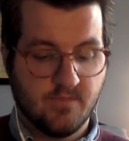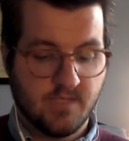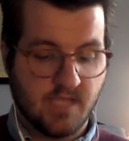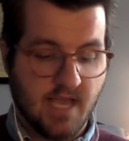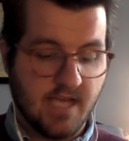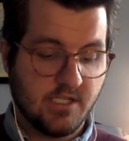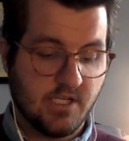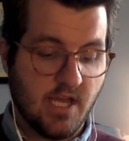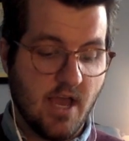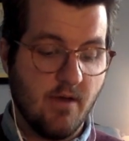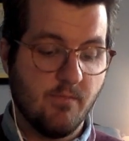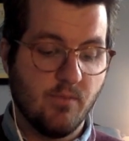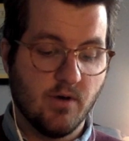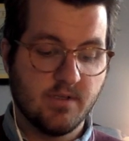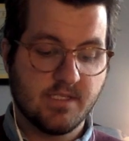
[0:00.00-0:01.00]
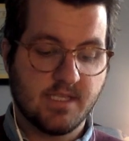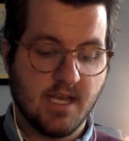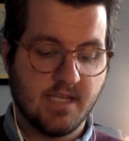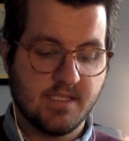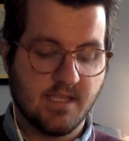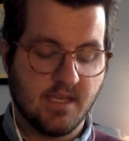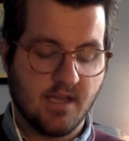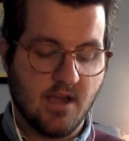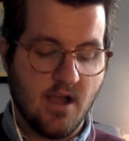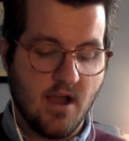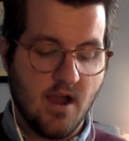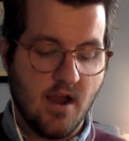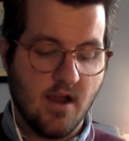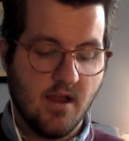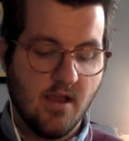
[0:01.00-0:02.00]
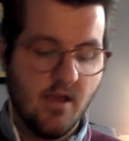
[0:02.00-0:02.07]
slash down both sides of the car.